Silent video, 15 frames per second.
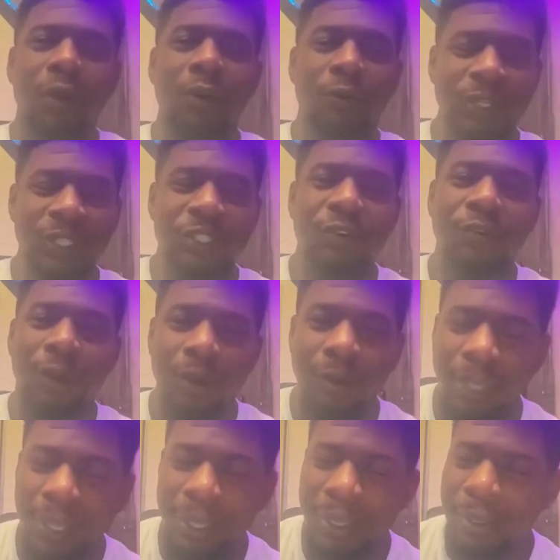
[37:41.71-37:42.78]
With Jarreau.
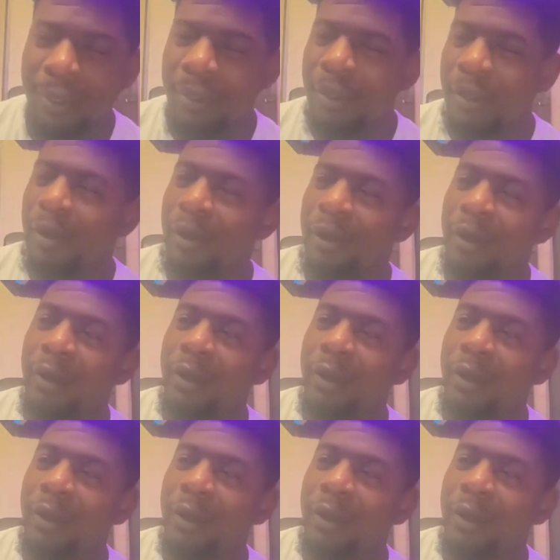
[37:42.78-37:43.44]
Yeah.